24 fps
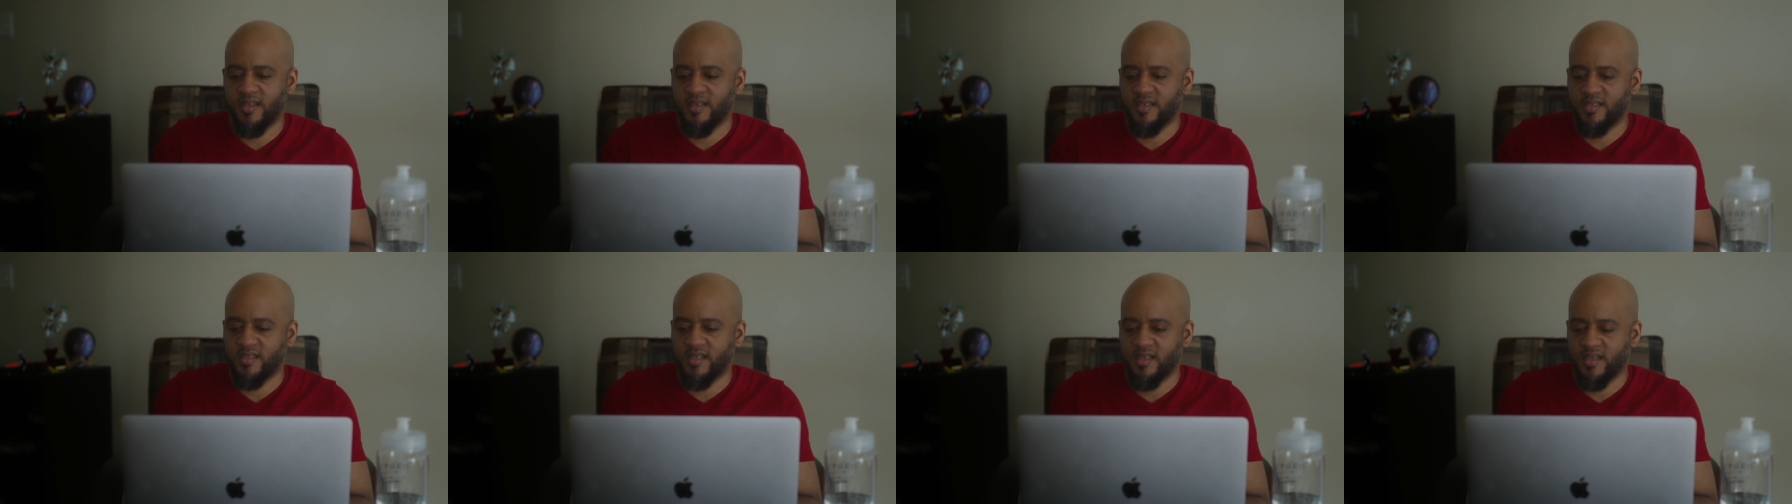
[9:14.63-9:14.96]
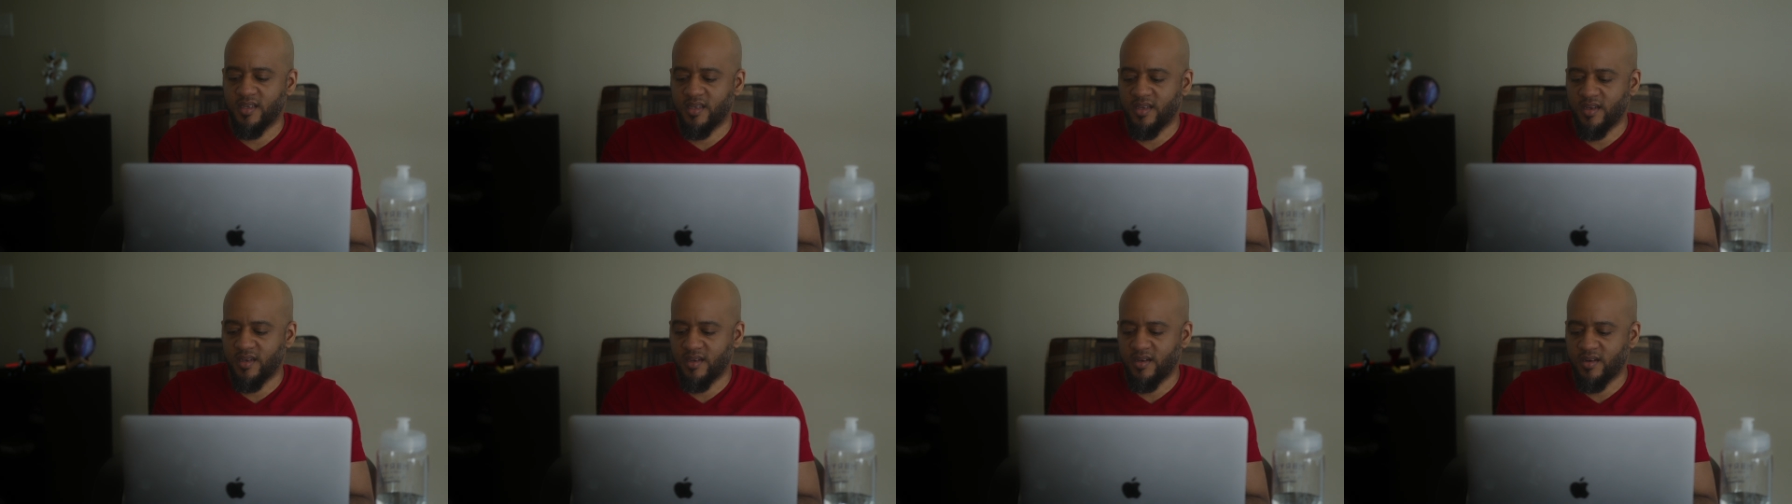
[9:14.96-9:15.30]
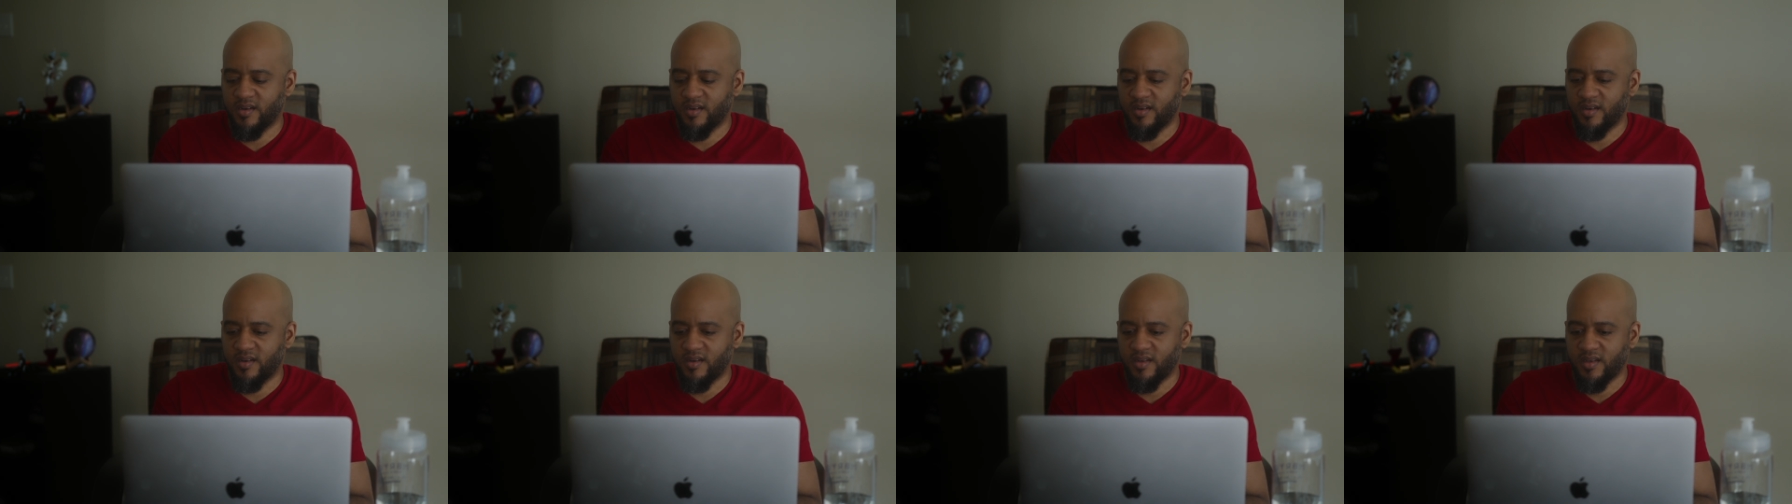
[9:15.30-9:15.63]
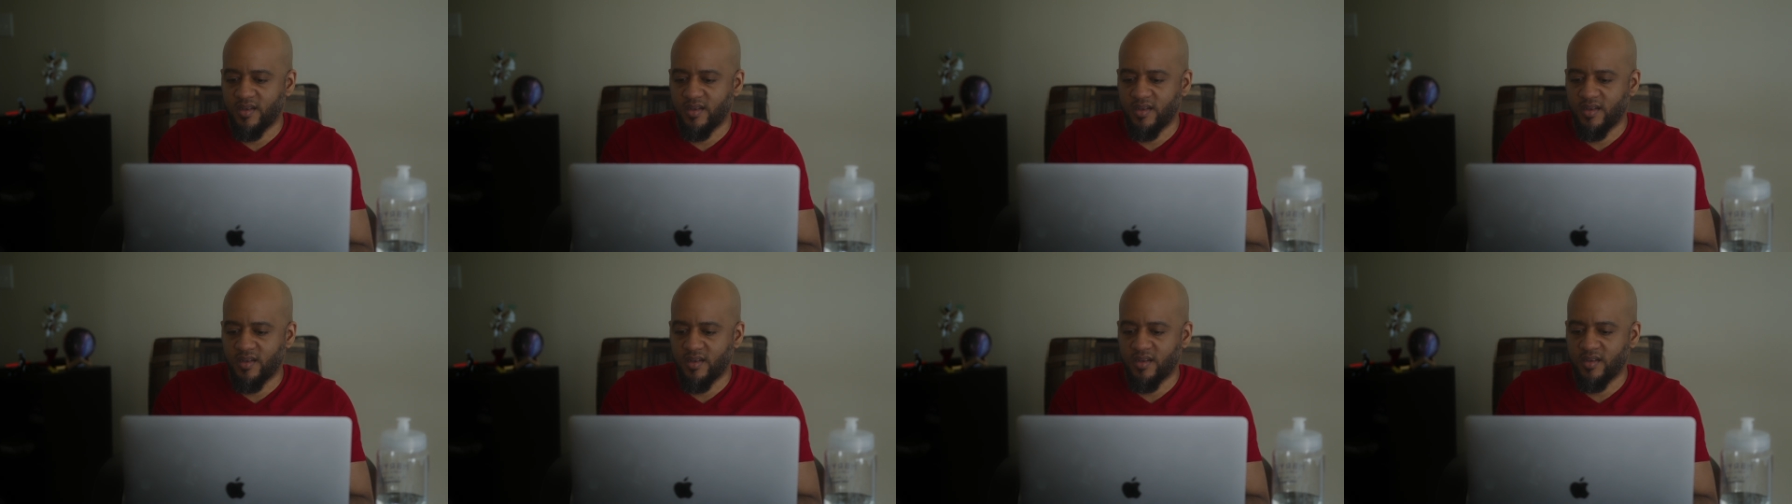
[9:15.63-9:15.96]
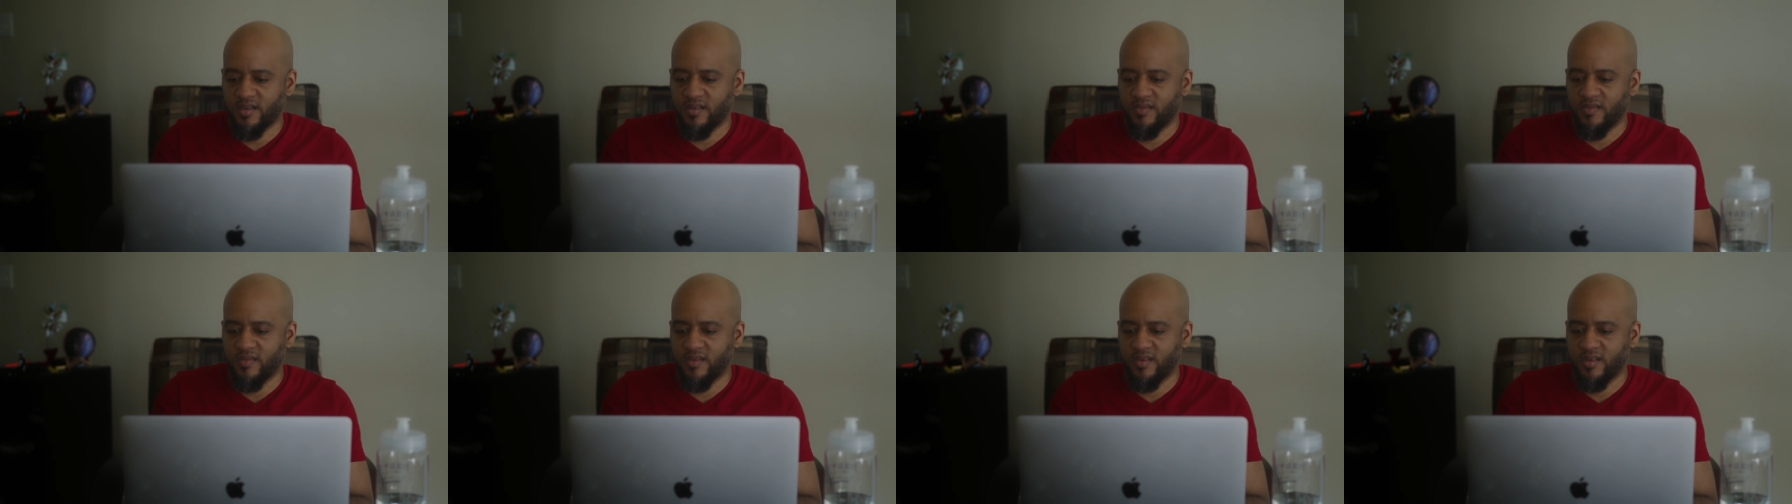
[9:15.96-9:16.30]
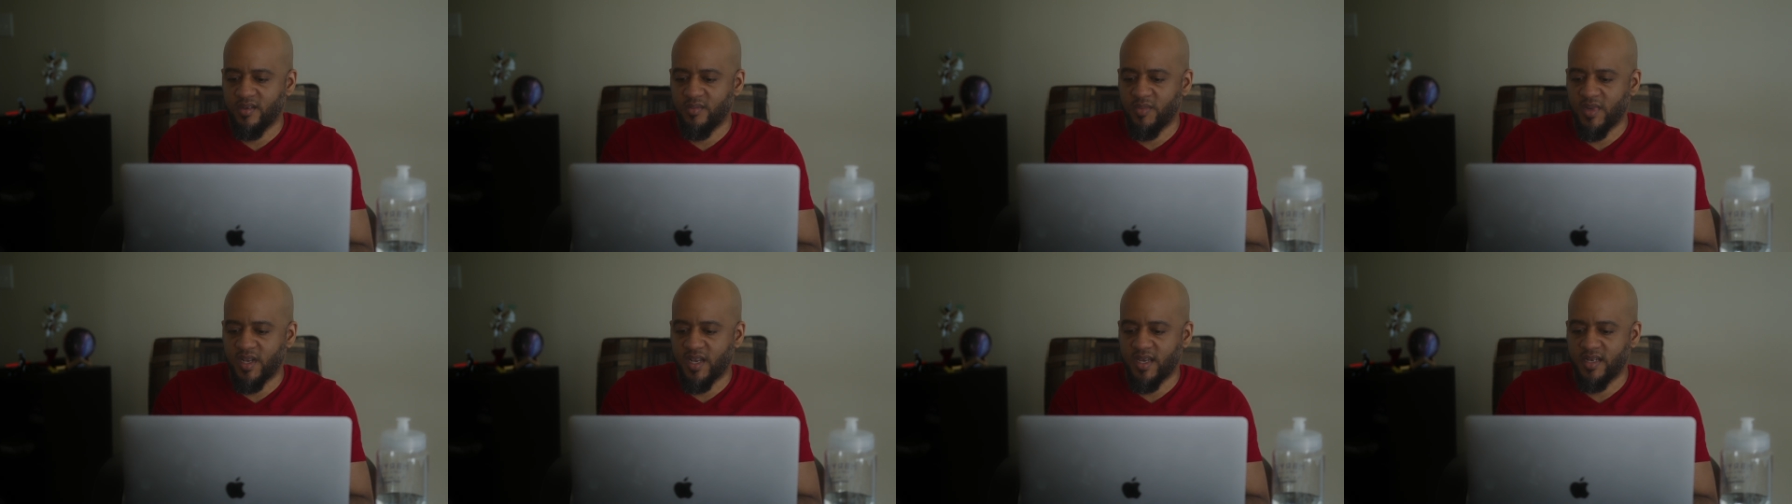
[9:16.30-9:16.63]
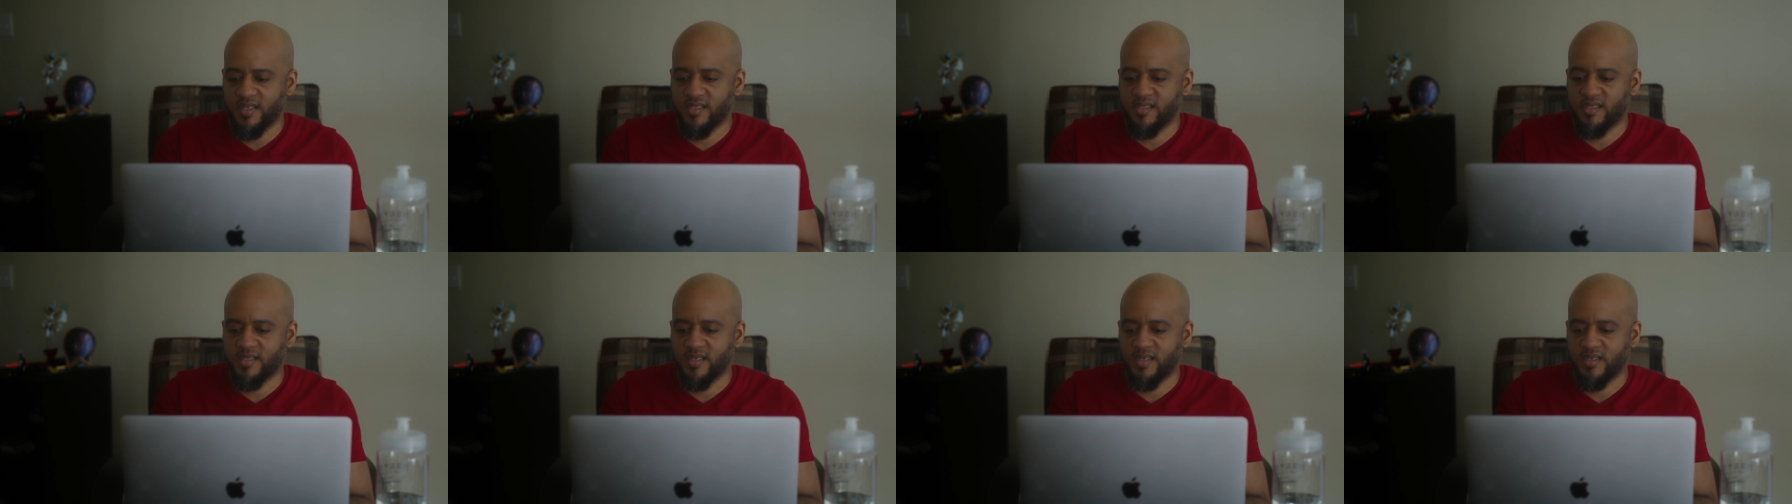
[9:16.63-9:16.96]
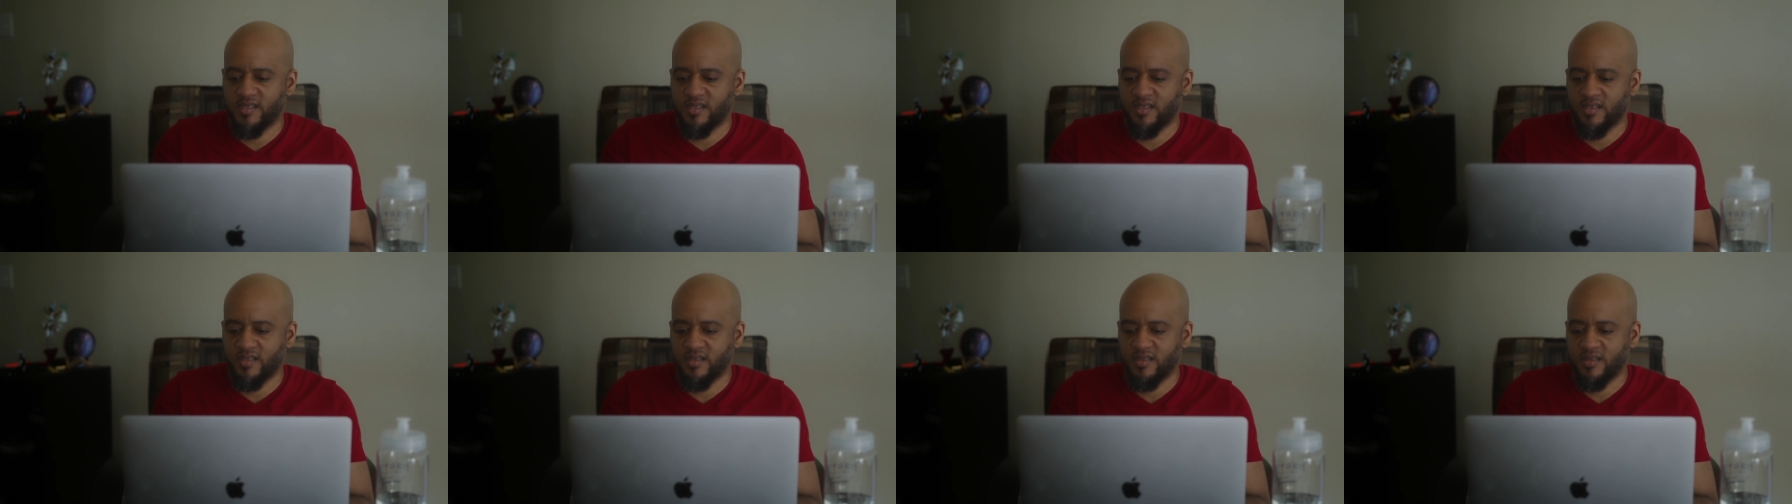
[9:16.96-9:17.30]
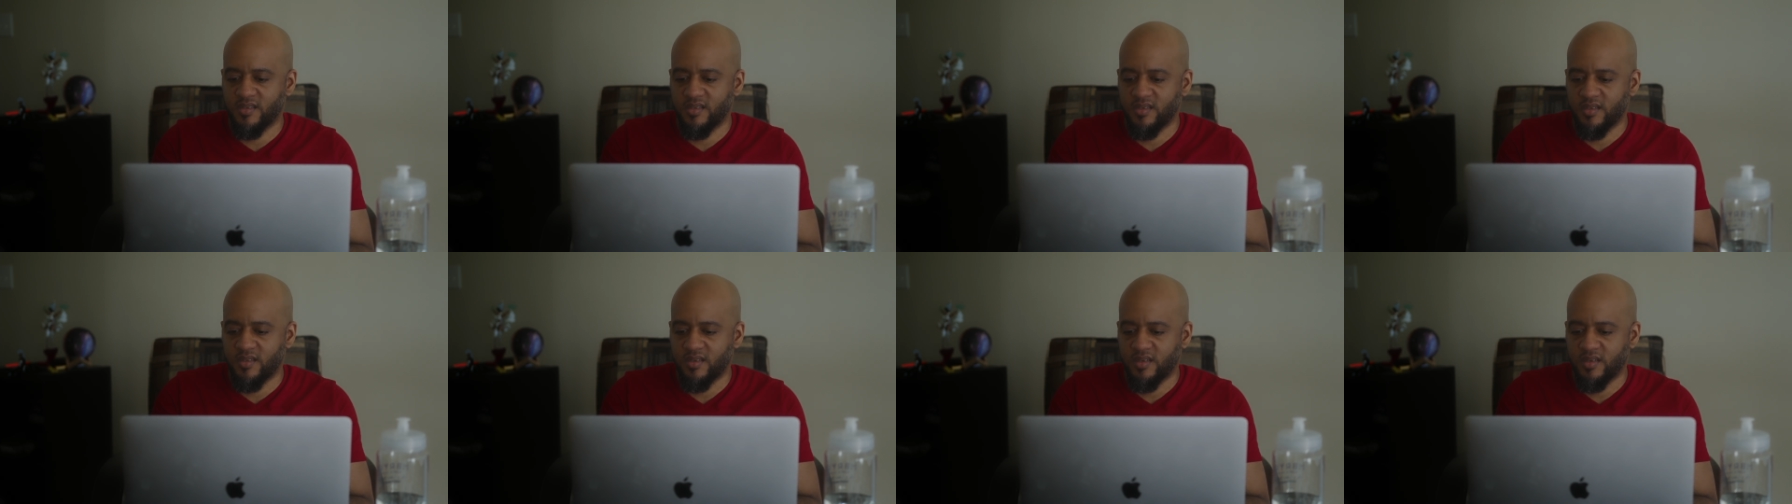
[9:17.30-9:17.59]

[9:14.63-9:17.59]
and take care of them. I got a session.